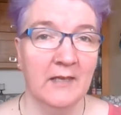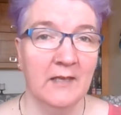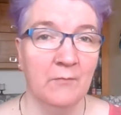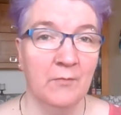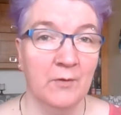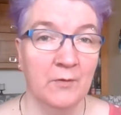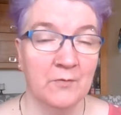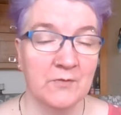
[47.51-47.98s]

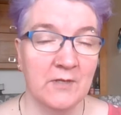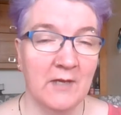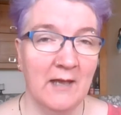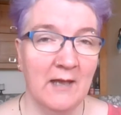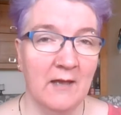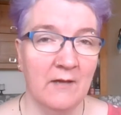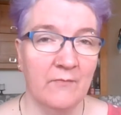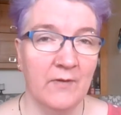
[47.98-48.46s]
We also
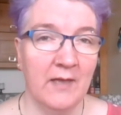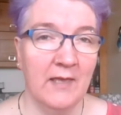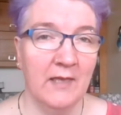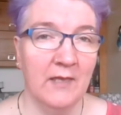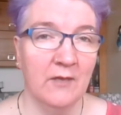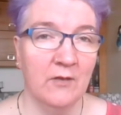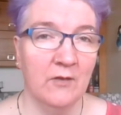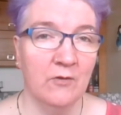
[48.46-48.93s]
have
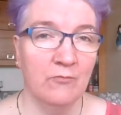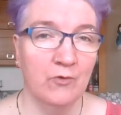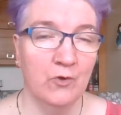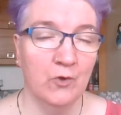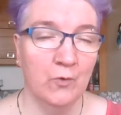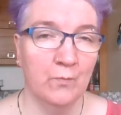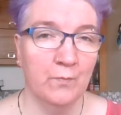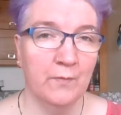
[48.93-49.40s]
a
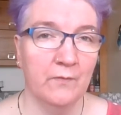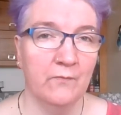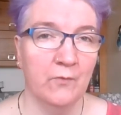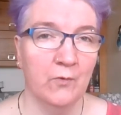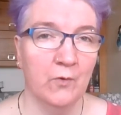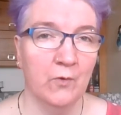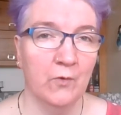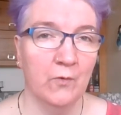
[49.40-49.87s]
group
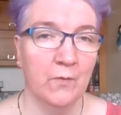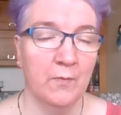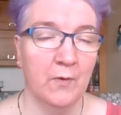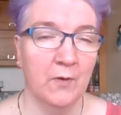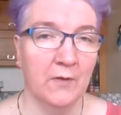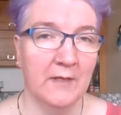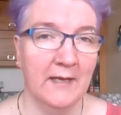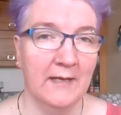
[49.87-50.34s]
for the
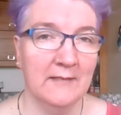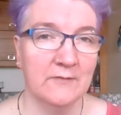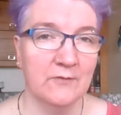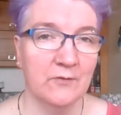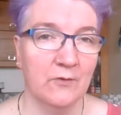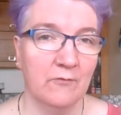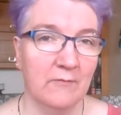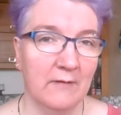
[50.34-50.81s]

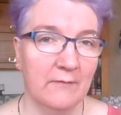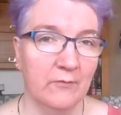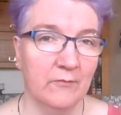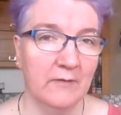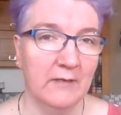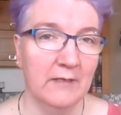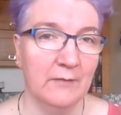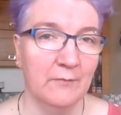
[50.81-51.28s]
podcast on
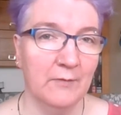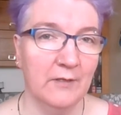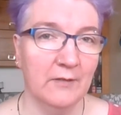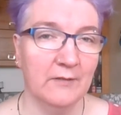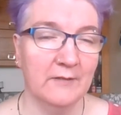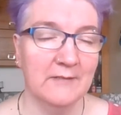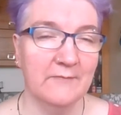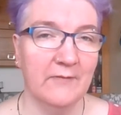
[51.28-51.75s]
Ravelry where you
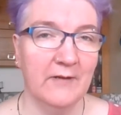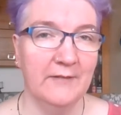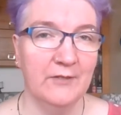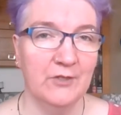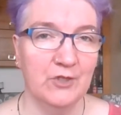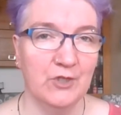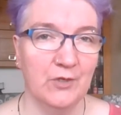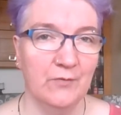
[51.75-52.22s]
can find
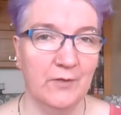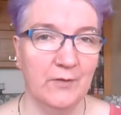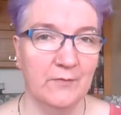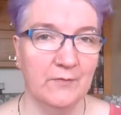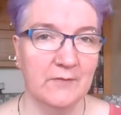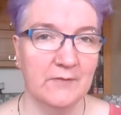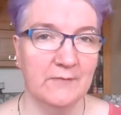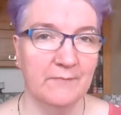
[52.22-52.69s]
the show
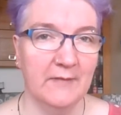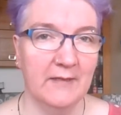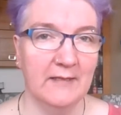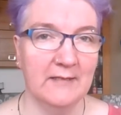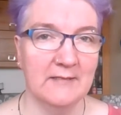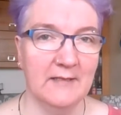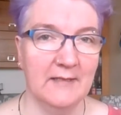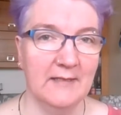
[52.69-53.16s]
notes and
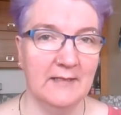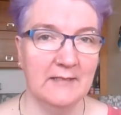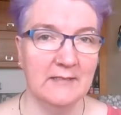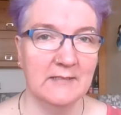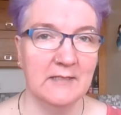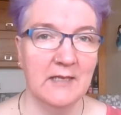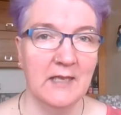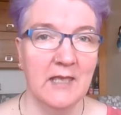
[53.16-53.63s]
things like
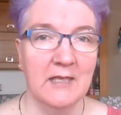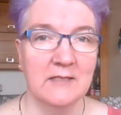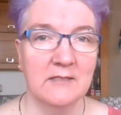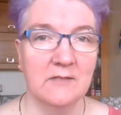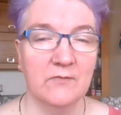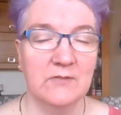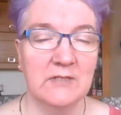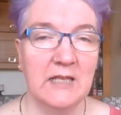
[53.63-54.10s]
that.
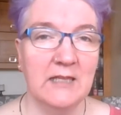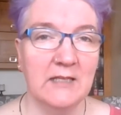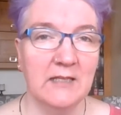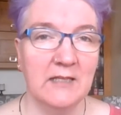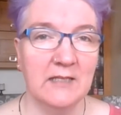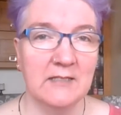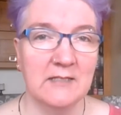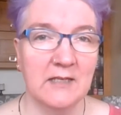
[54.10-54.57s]
So if there's
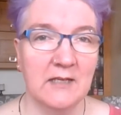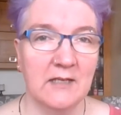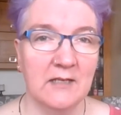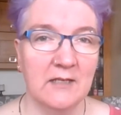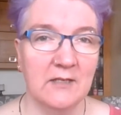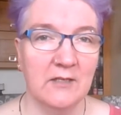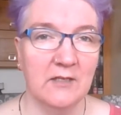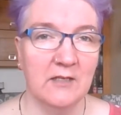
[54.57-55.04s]
anything
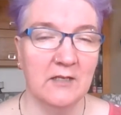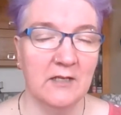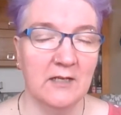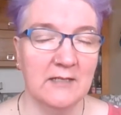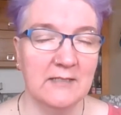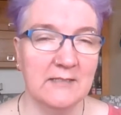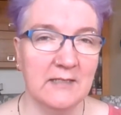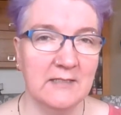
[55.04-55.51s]
that
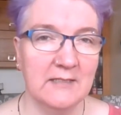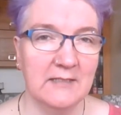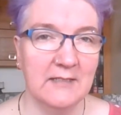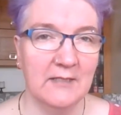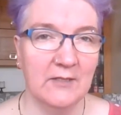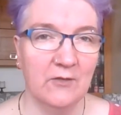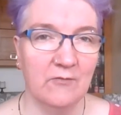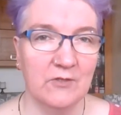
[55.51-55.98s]
I say
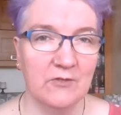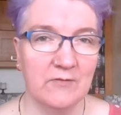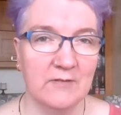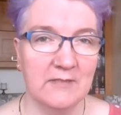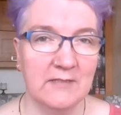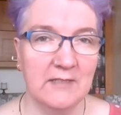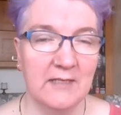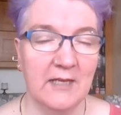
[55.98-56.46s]
today that you're
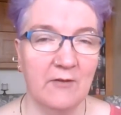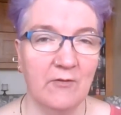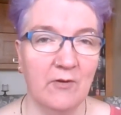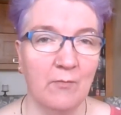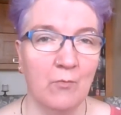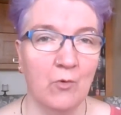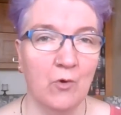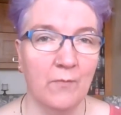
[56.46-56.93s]
interested in
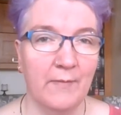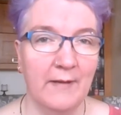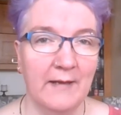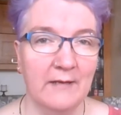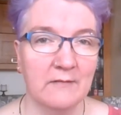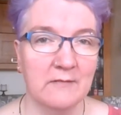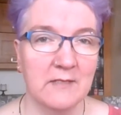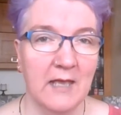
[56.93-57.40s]
hearing more
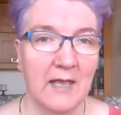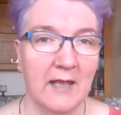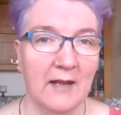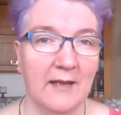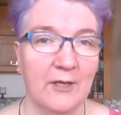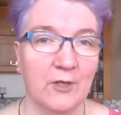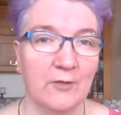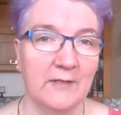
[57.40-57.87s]
about,
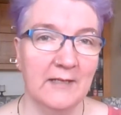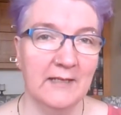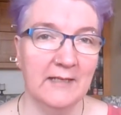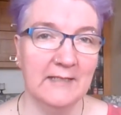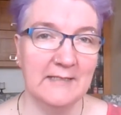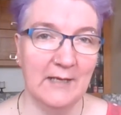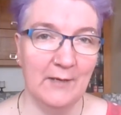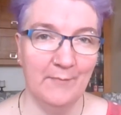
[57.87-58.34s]
click on the
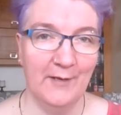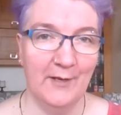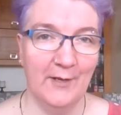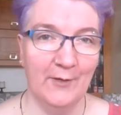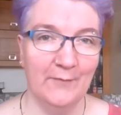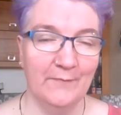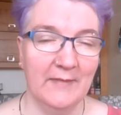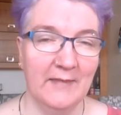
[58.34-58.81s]
link down
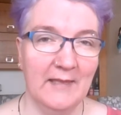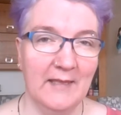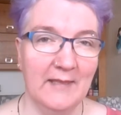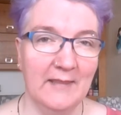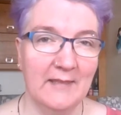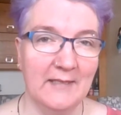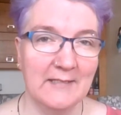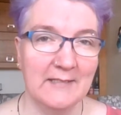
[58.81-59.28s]
below
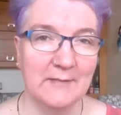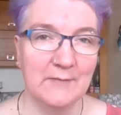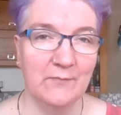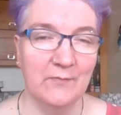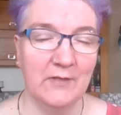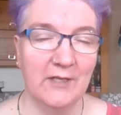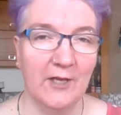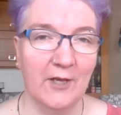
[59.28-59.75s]
this
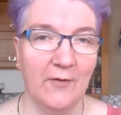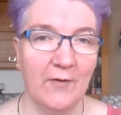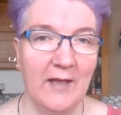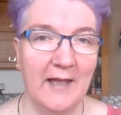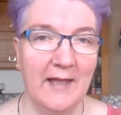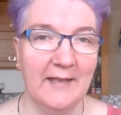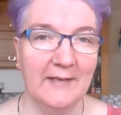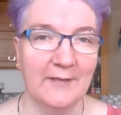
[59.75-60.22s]
video
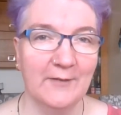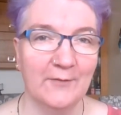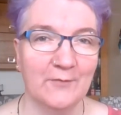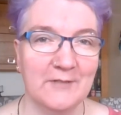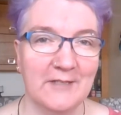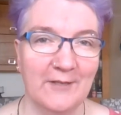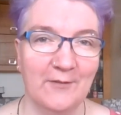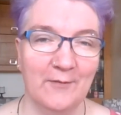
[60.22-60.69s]
and it will
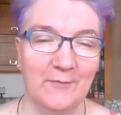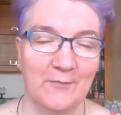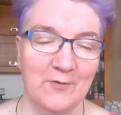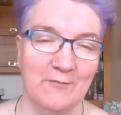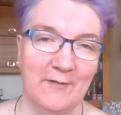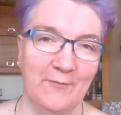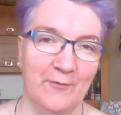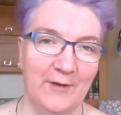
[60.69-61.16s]
take you over
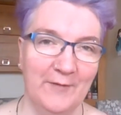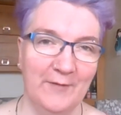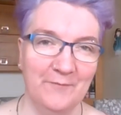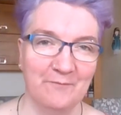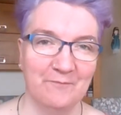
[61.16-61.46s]
to Ravelry.